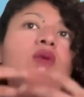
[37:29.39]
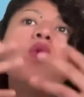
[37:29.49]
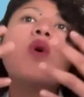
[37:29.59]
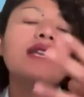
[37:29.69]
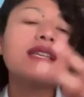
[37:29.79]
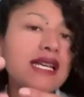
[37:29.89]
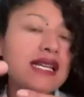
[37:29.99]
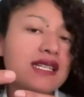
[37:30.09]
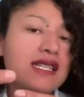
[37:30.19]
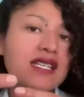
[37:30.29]
one
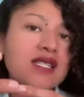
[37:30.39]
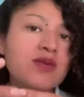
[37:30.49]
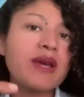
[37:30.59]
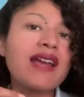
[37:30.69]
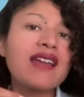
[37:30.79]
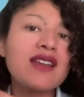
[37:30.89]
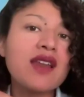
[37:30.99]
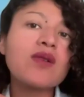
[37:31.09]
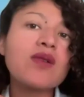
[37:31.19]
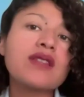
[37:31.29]
dentist, but I
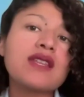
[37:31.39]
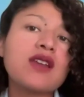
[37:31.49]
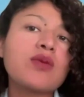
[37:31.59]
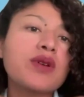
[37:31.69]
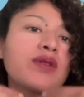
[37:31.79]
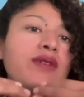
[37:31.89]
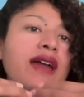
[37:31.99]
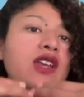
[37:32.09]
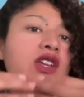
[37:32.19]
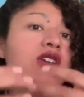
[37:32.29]
know that they don't
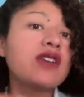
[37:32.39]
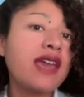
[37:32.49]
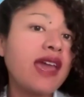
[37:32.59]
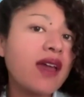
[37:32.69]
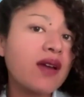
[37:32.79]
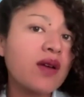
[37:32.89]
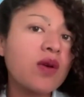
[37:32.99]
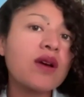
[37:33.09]
provide good care,